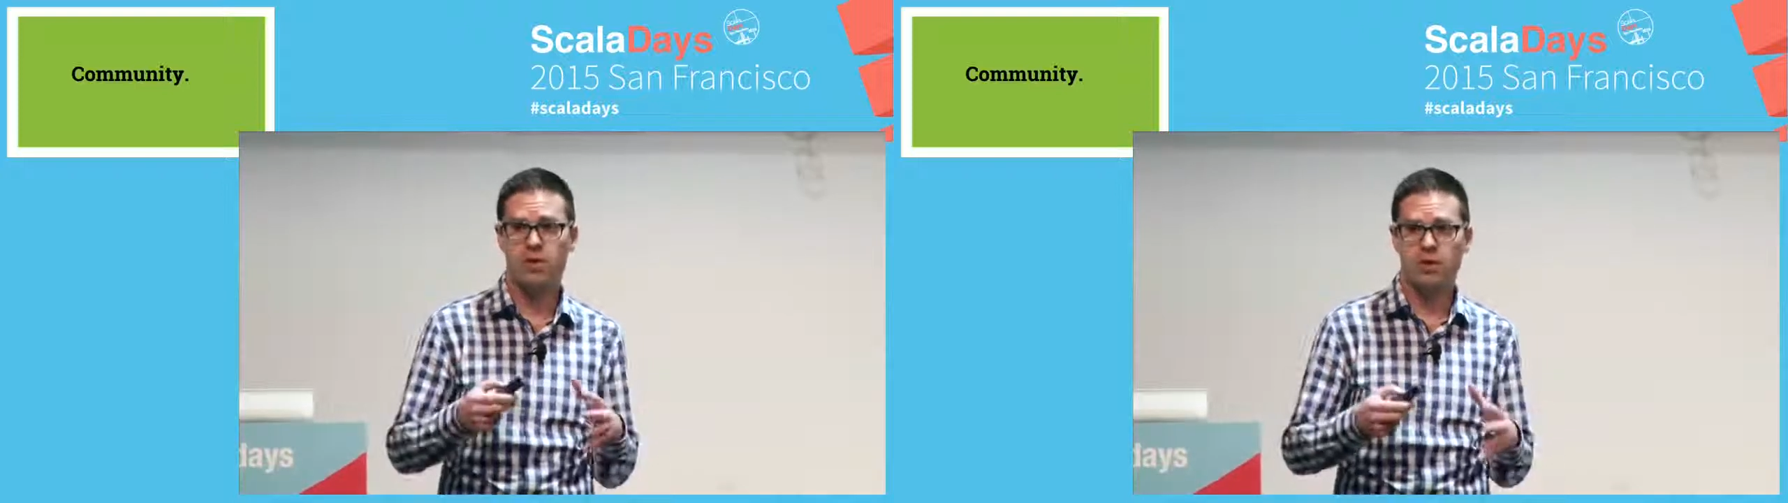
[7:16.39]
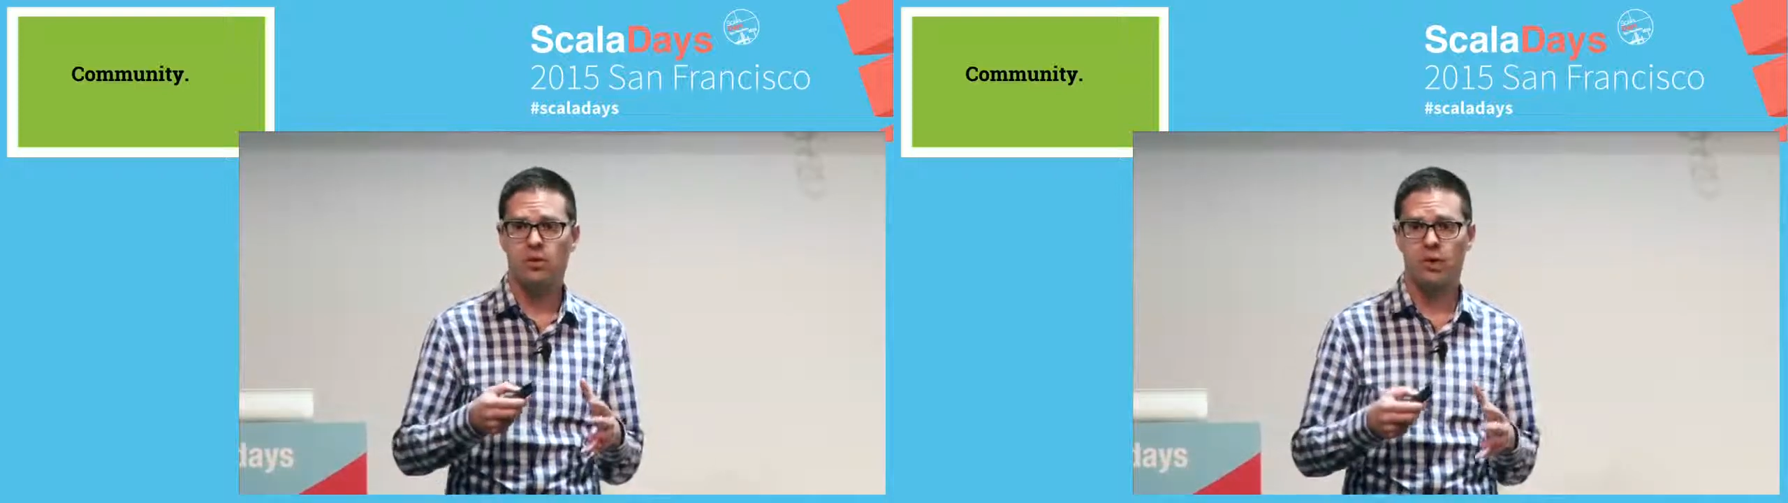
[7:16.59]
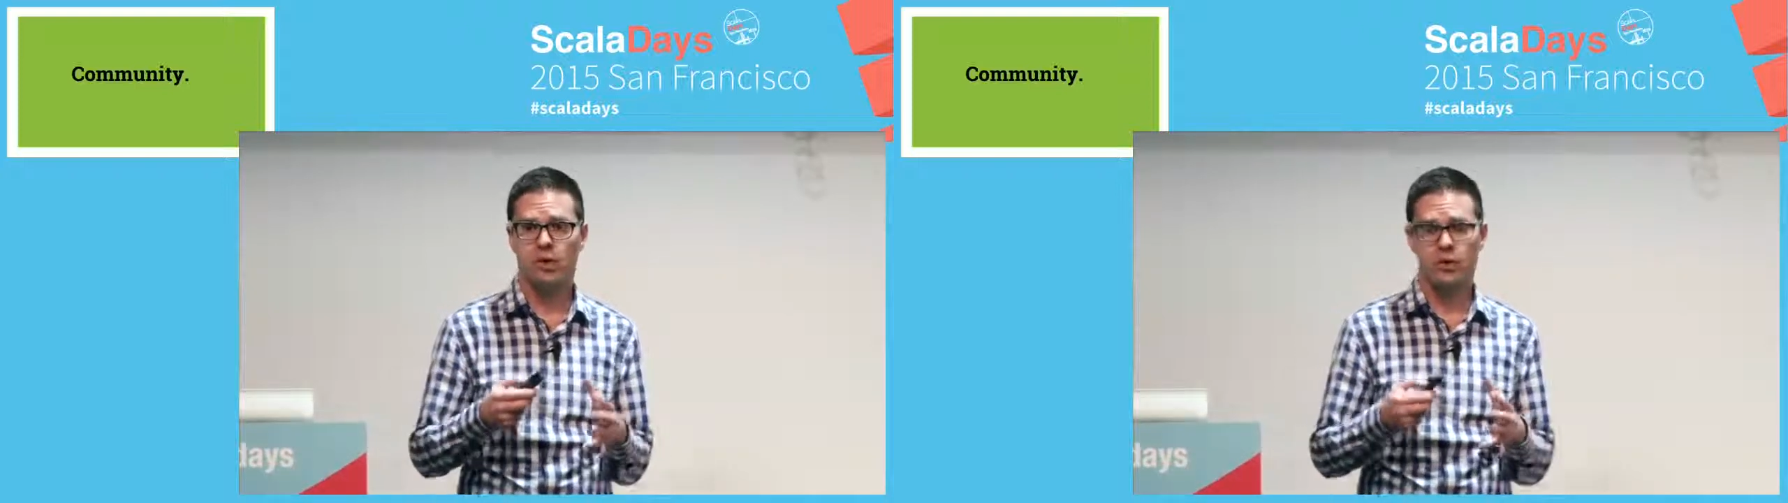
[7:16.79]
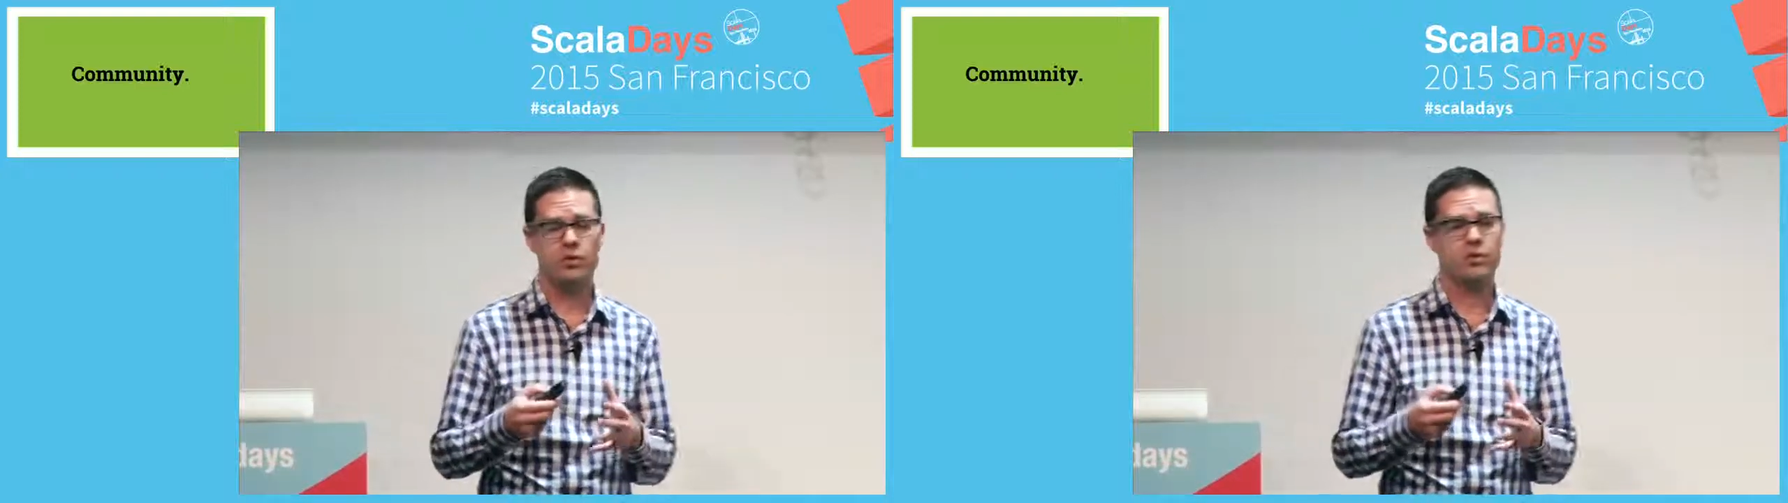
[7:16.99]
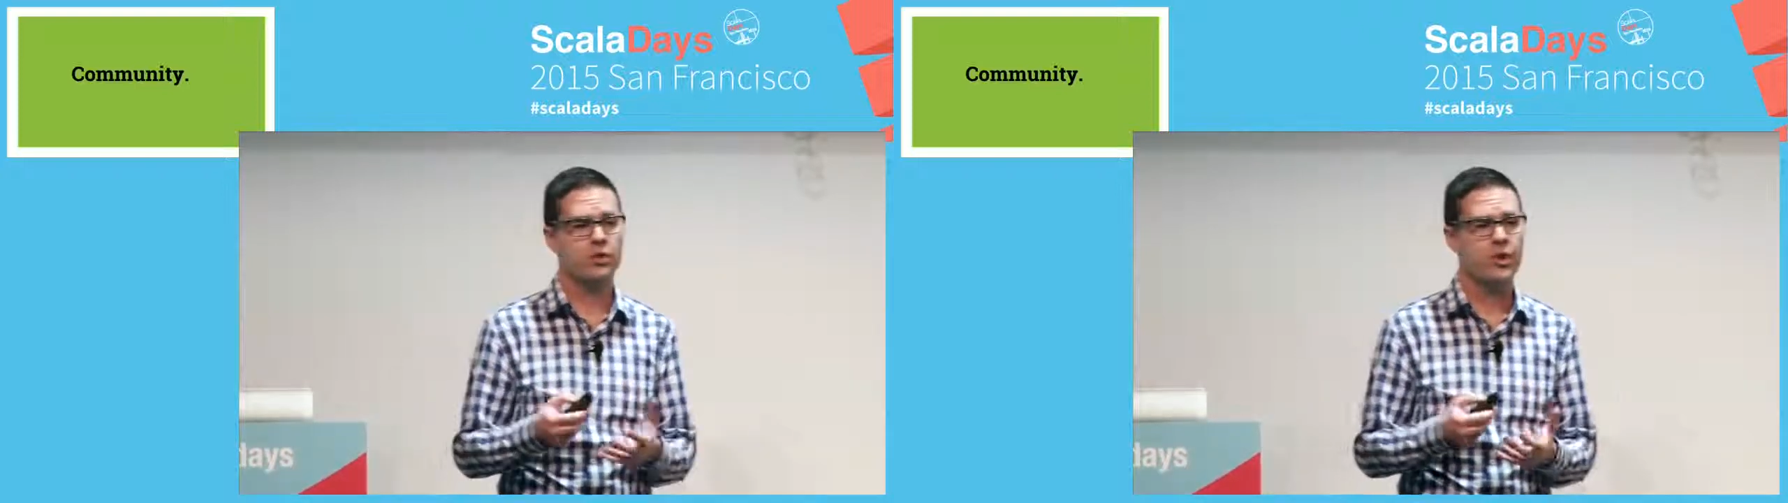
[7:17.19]

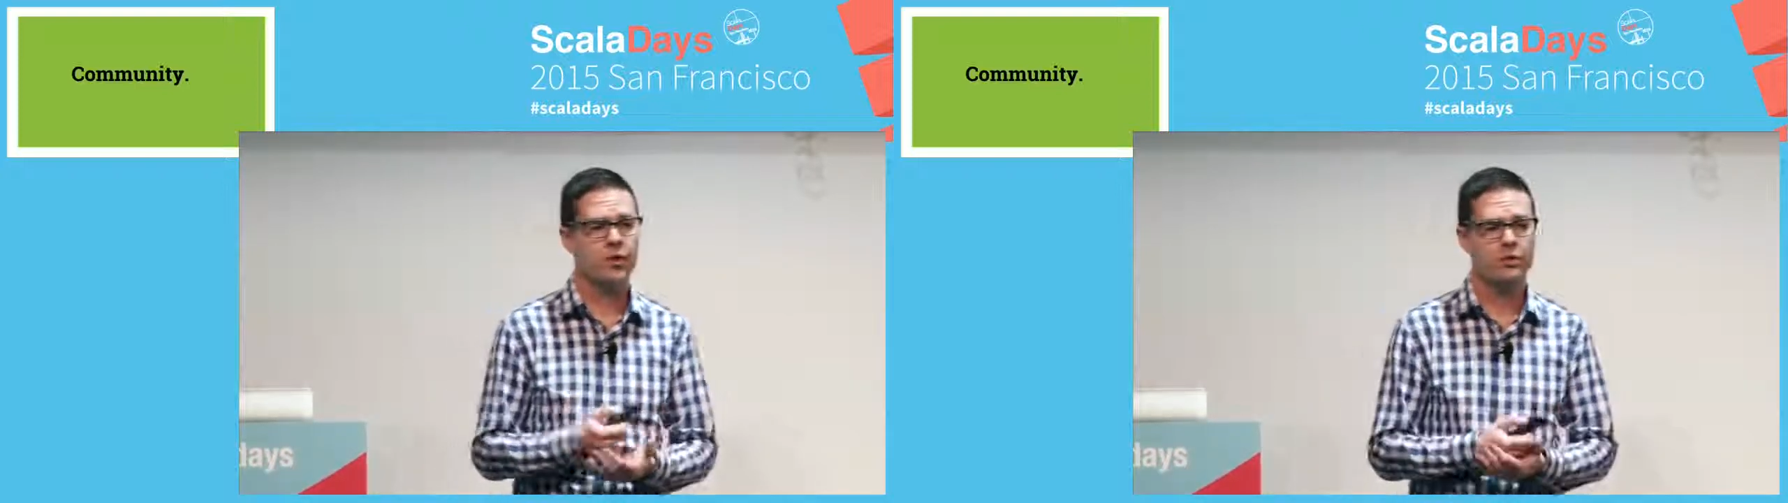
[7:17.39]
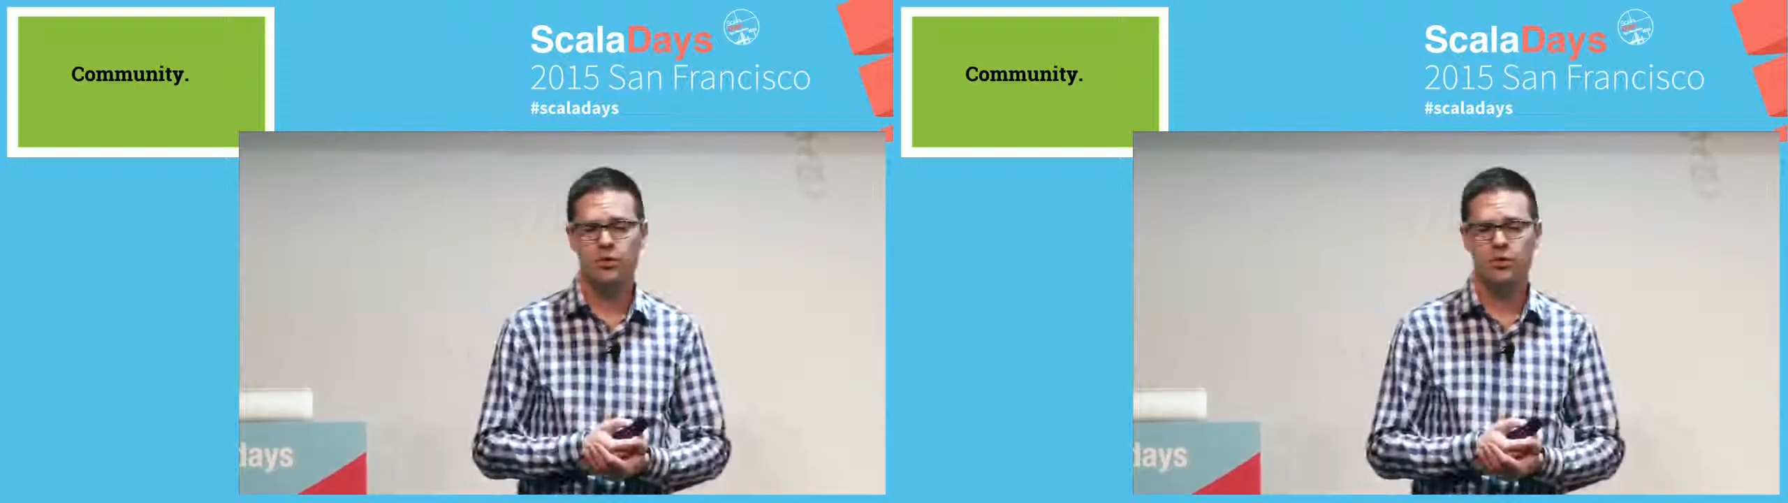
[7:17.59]
use of cloud